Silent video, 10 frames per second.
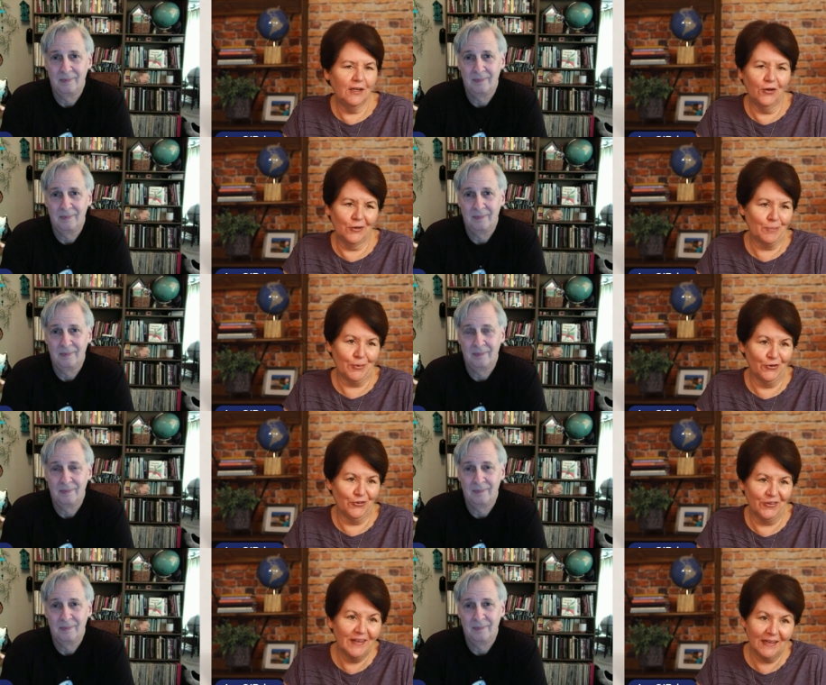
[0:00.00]
Speaker 1: know the
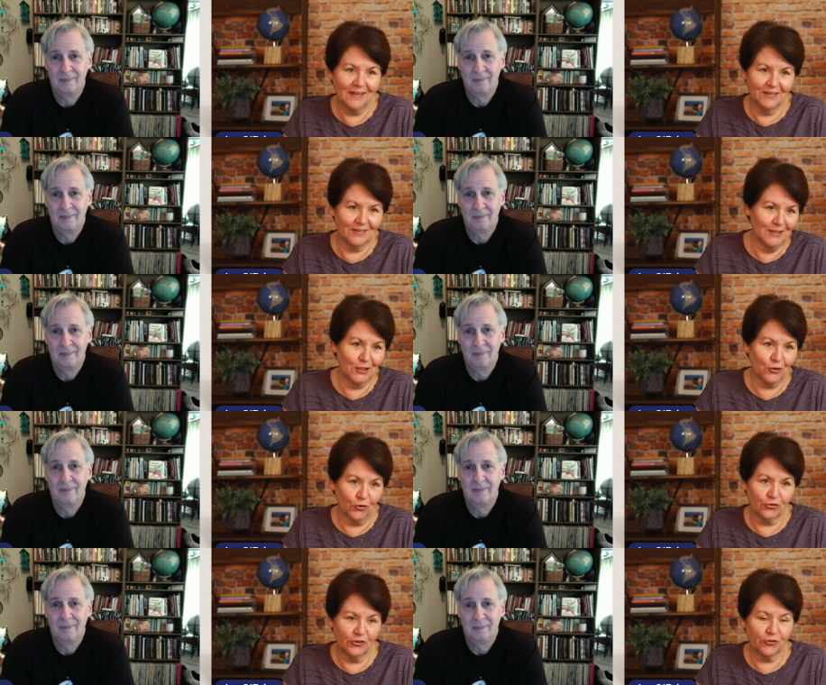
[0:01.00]
person that is in the
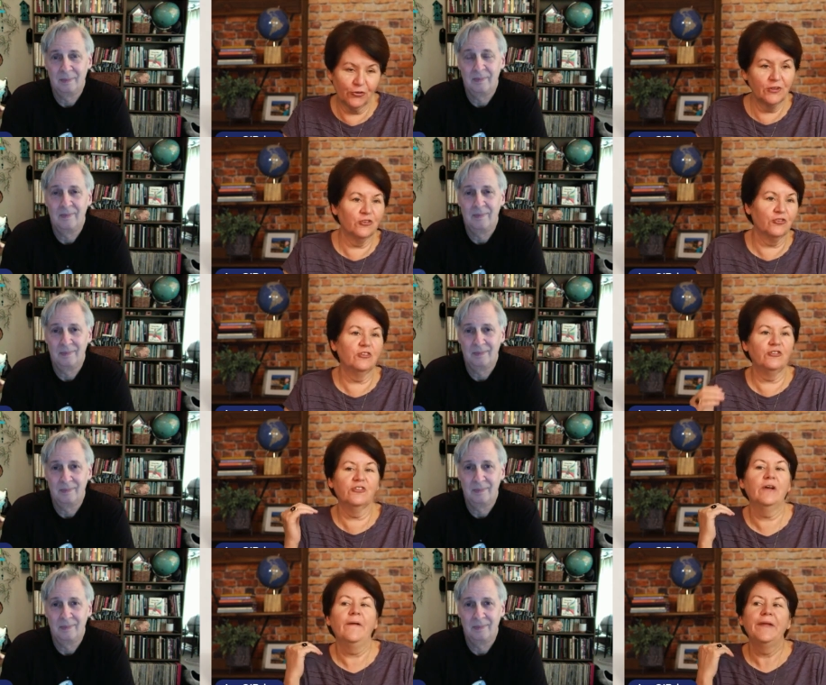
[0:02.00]
grocery store until she just
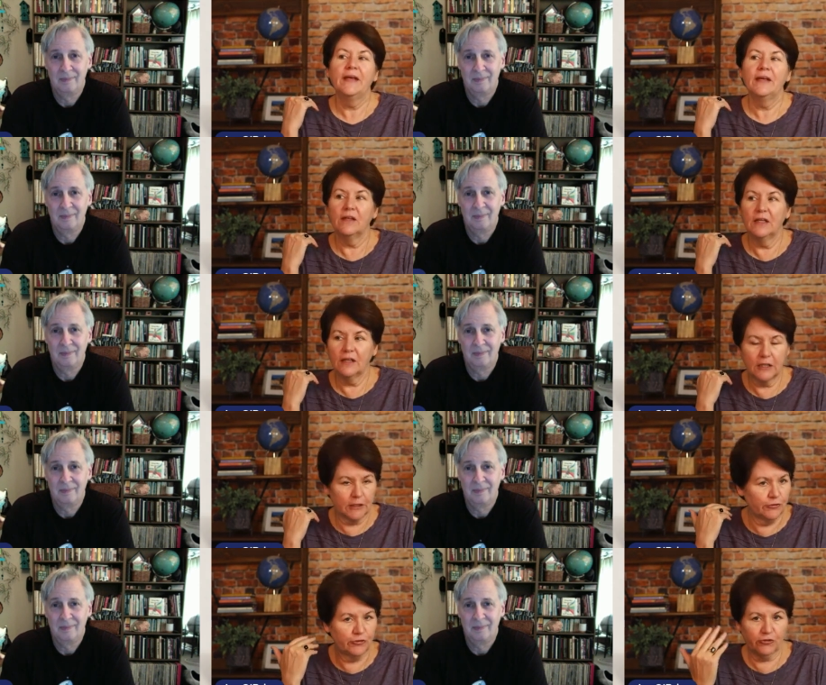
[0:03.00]

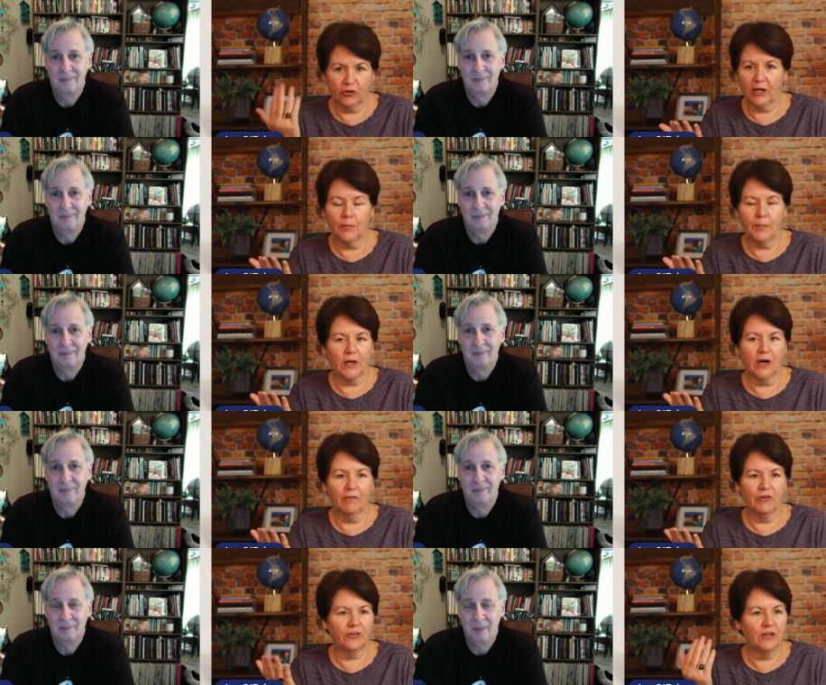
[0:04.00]
struck up a
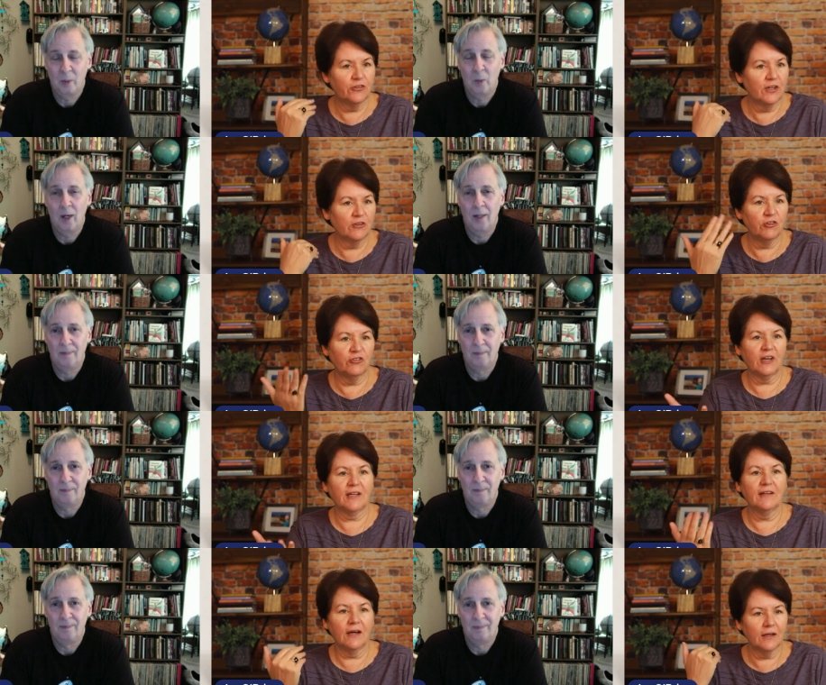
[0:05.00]
conversation as she checked
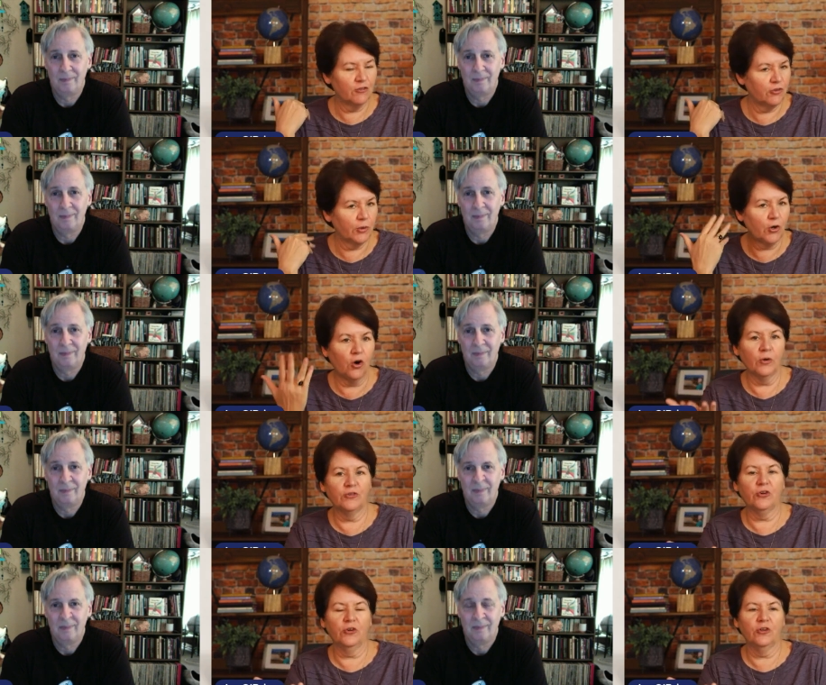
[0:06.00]
out, and she would always
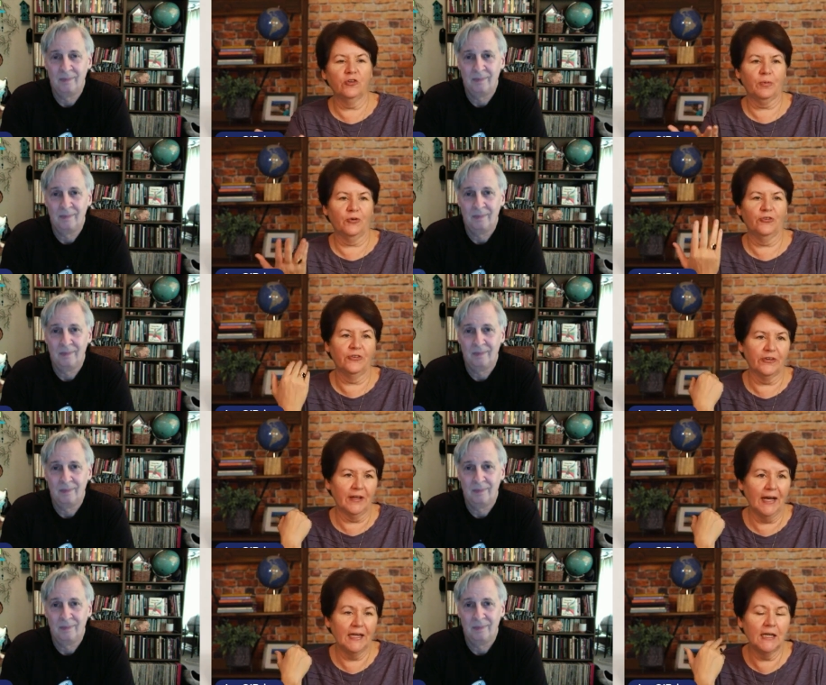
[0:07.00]
go to this person's
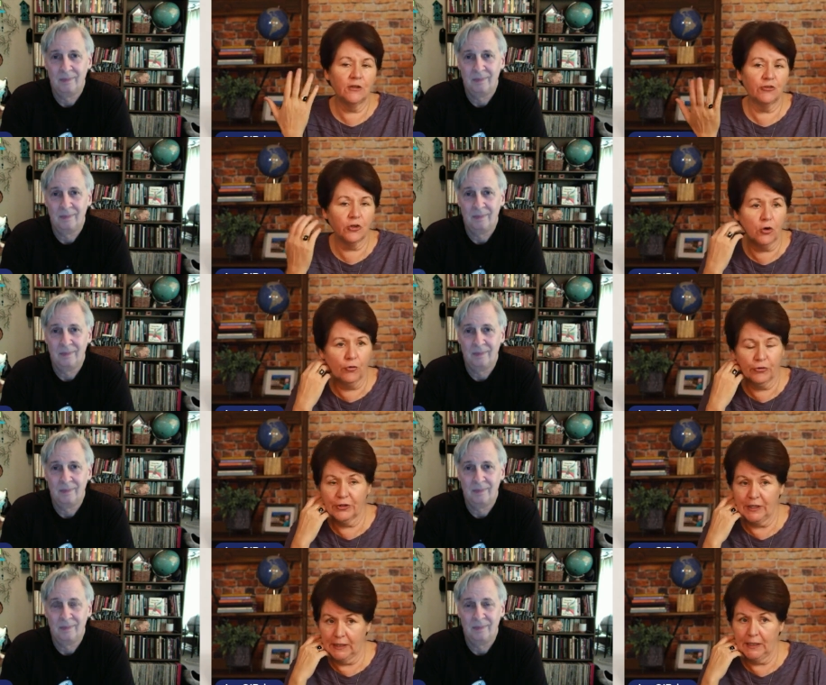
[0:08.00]
line. And it took over a
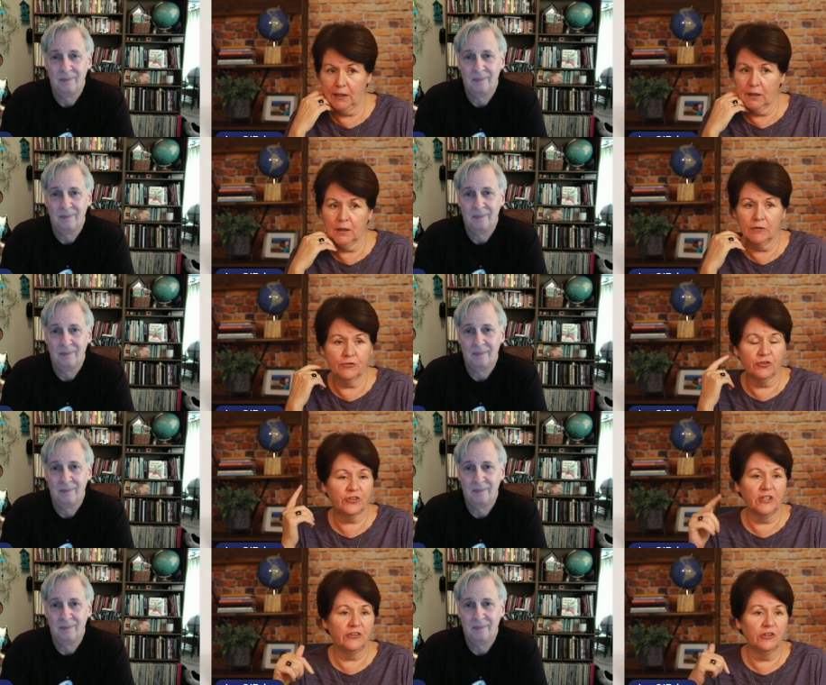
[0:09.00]
year of just
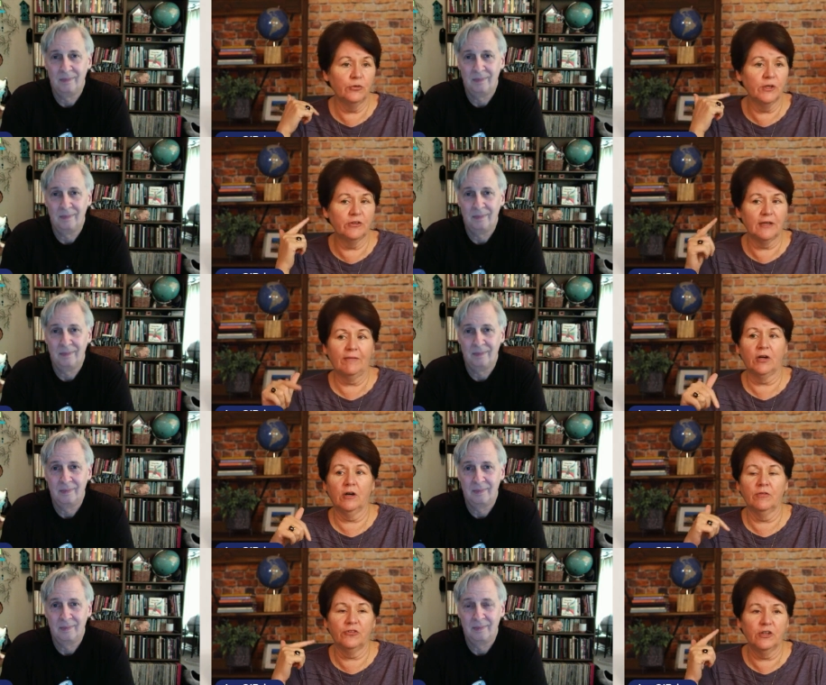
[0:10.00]
continuing to have a
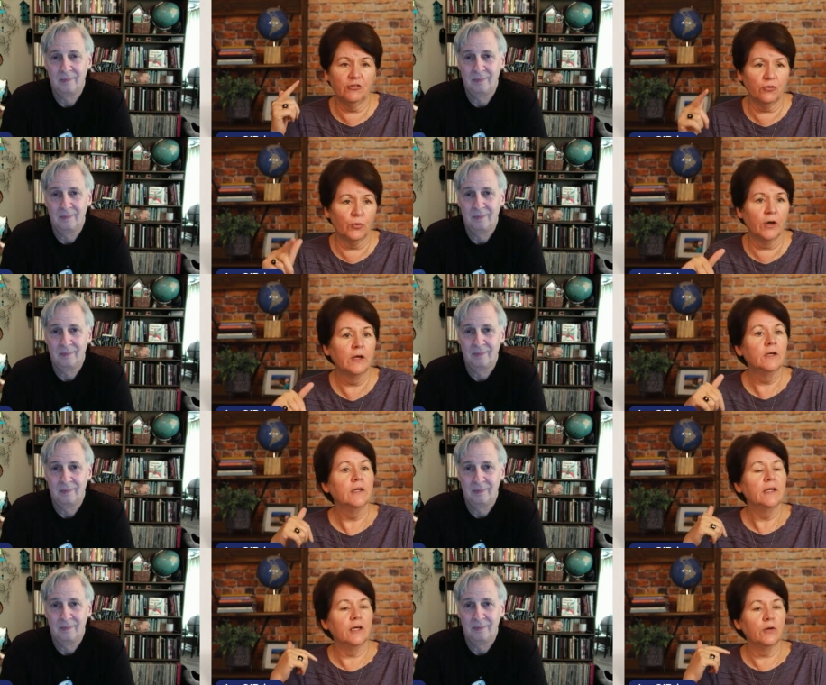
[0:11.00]
conversation where
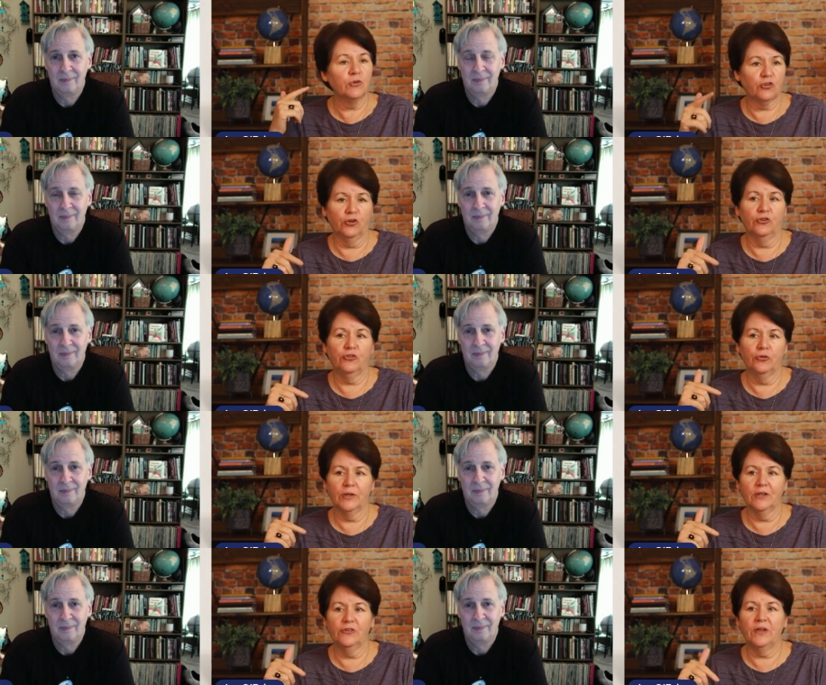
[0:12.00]
it would turn to real
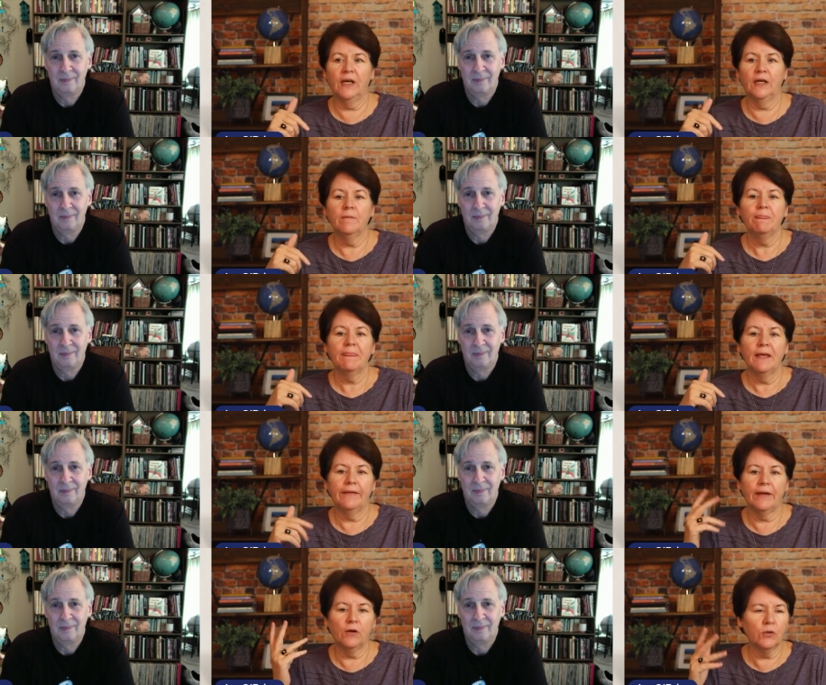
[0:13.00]
estate. And
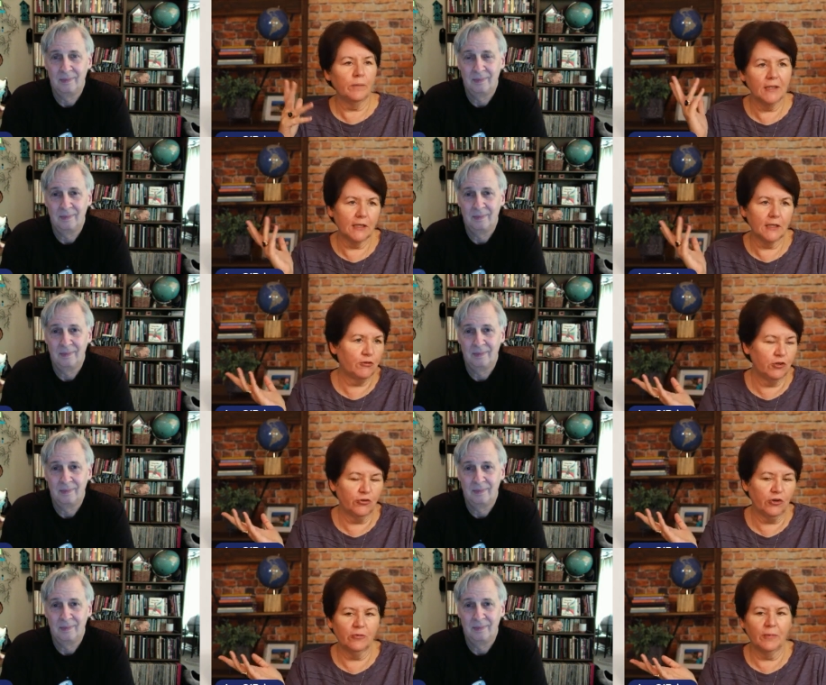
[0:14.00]
then, oh, let me like get you to
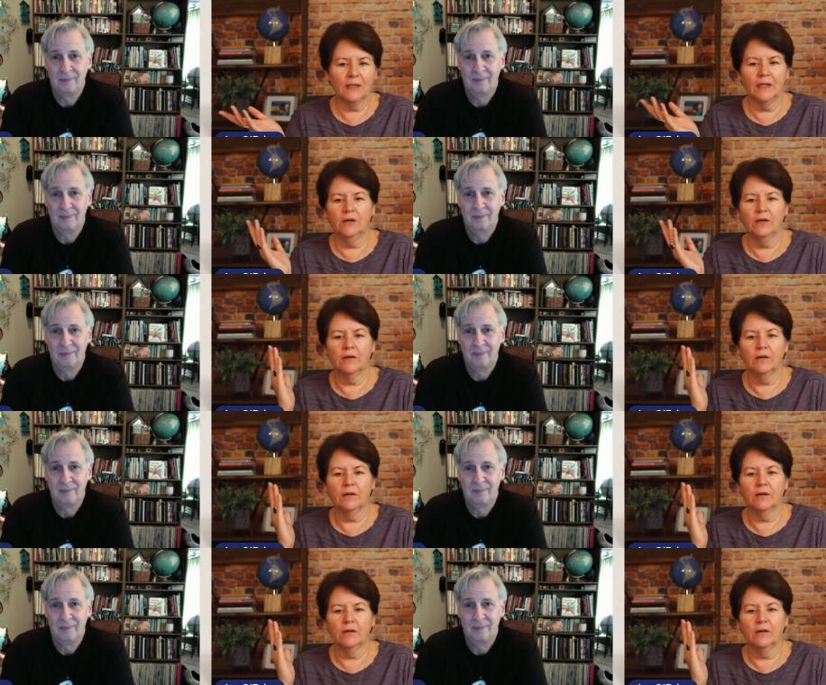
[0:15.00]
talk to my lender.